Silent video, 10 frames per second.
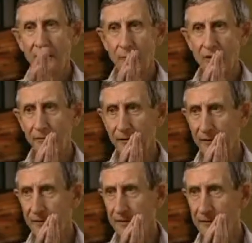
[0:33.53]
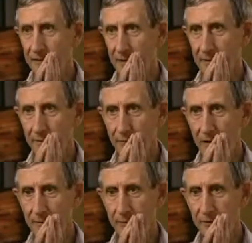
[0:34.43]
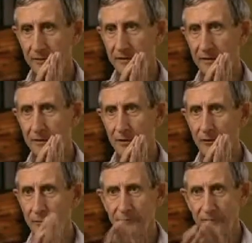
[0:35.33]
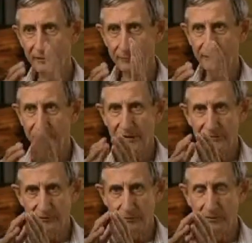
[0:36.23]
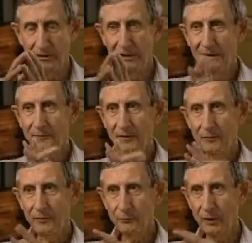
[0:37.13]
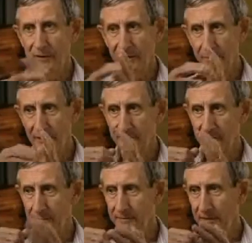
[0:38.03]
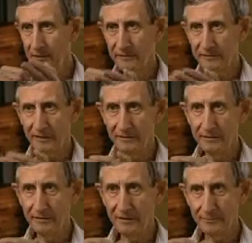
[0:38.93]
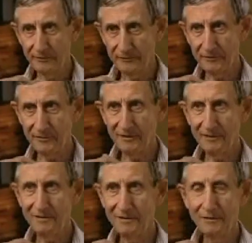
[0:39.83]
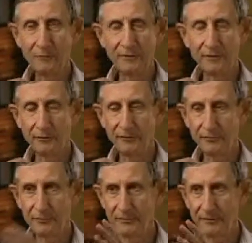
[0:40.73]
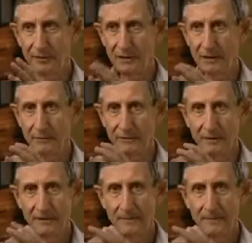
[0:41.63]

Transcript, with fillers: And one of the things Weinberg did long before it was fashionable was worry about carbon dioxide in the atmosphere and what it was doing to the climate.